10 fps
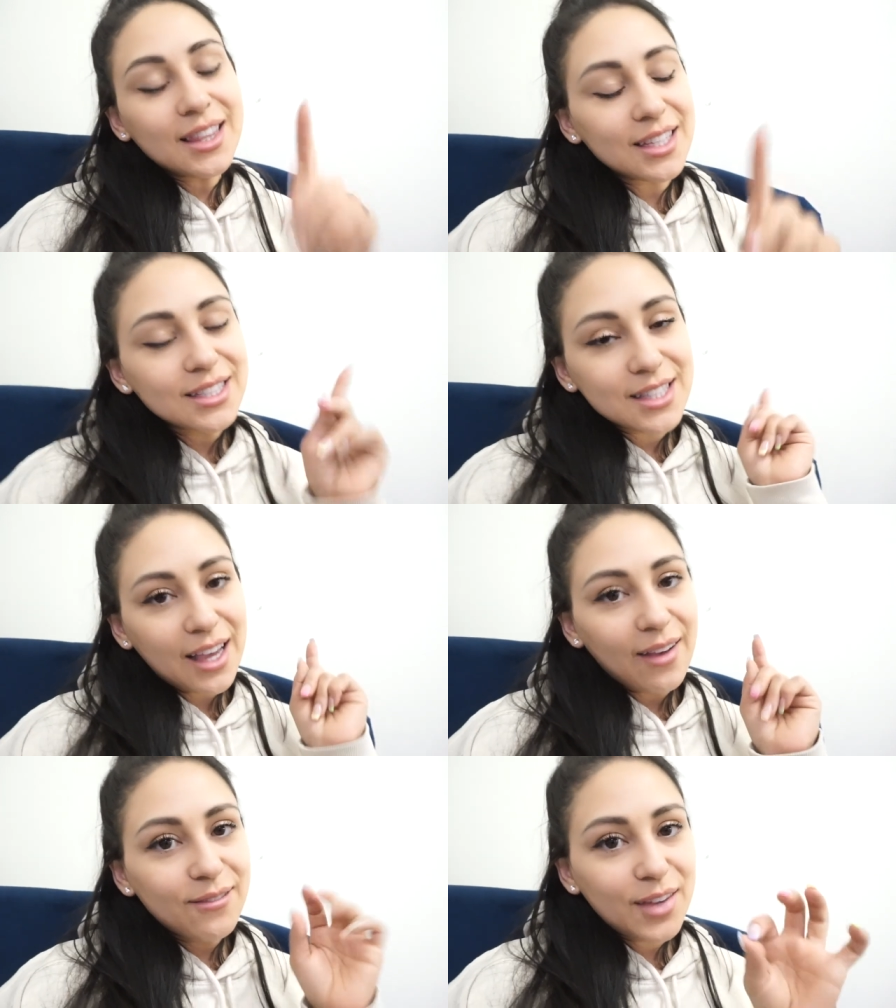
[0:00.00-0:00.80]
this
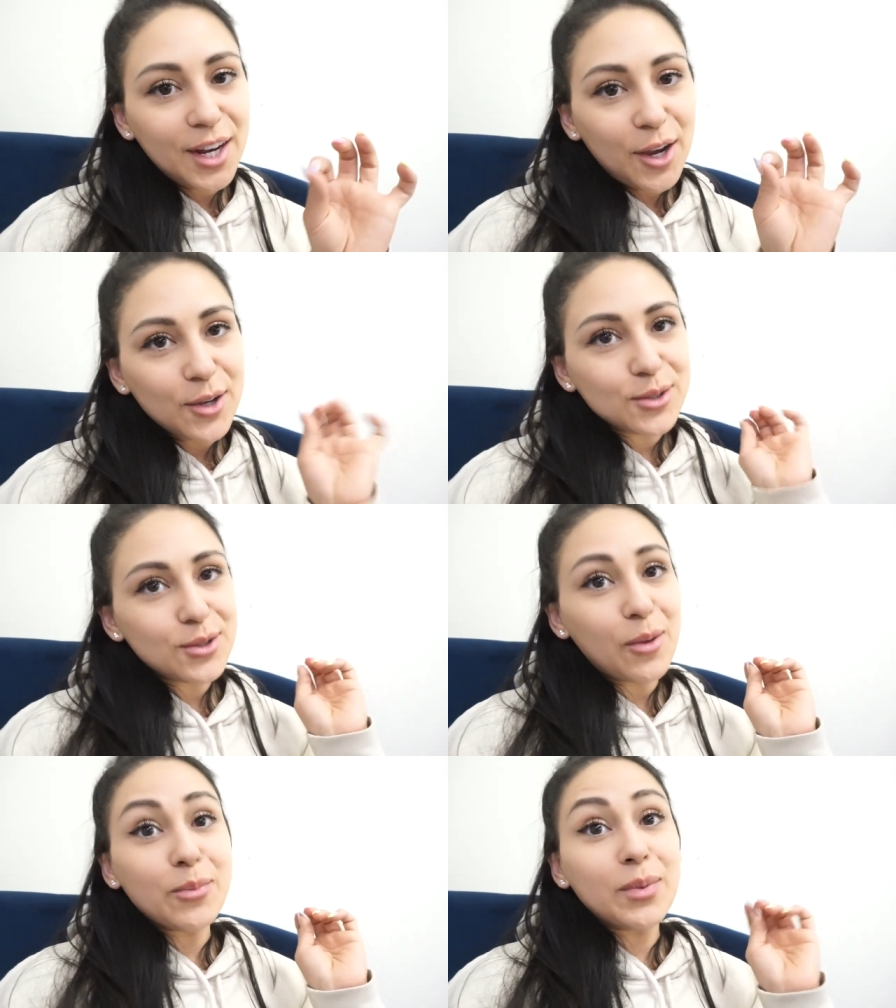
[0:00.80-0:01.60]
video,
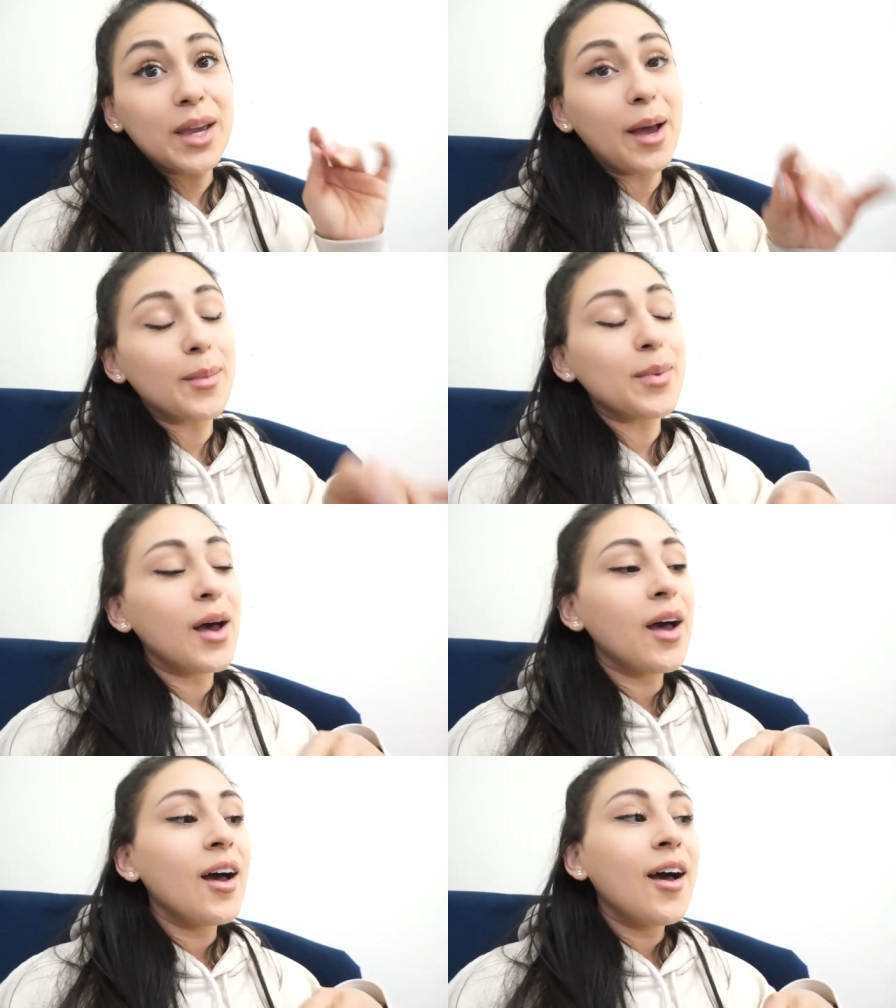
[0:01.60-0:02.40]
so I'm gonna be up
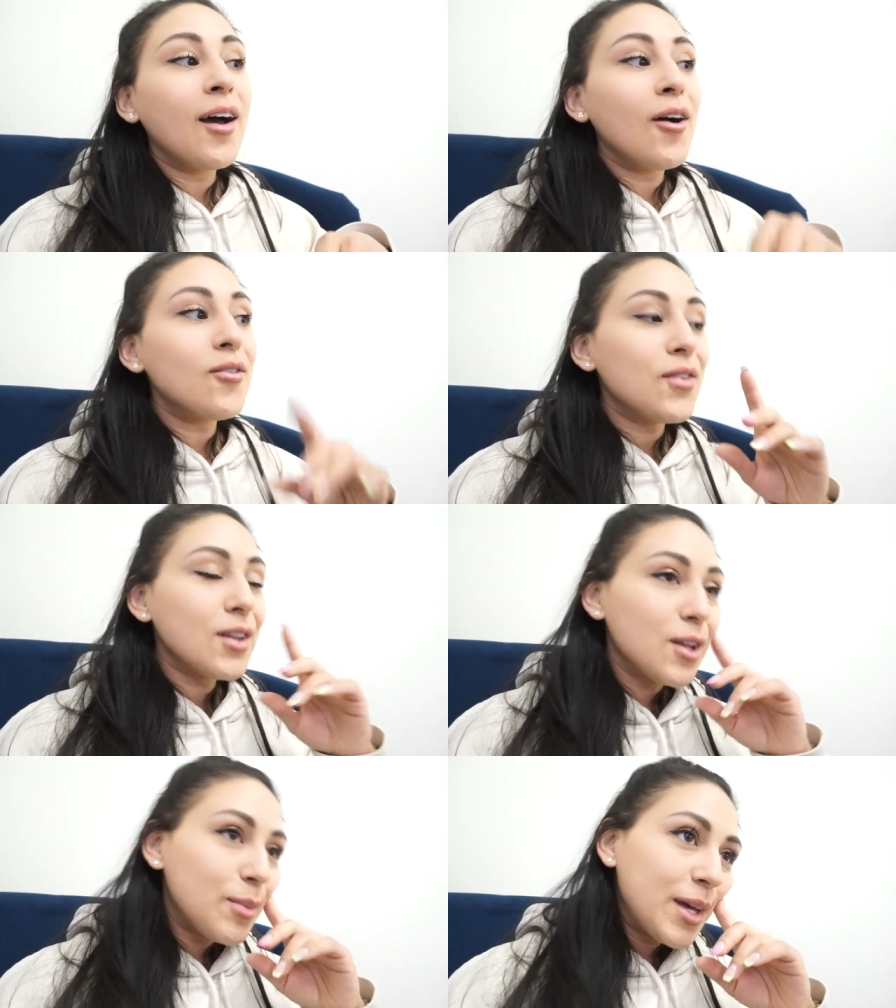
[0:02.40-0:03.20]
for a
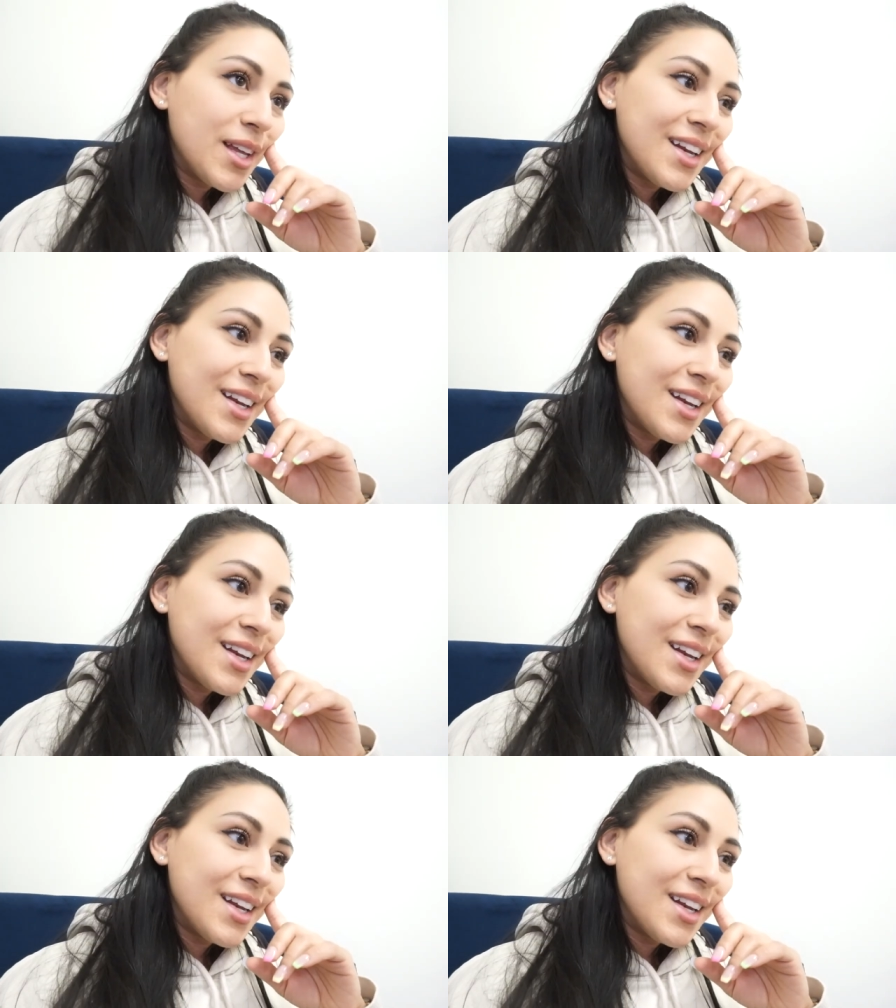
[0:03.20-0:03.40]
little bit,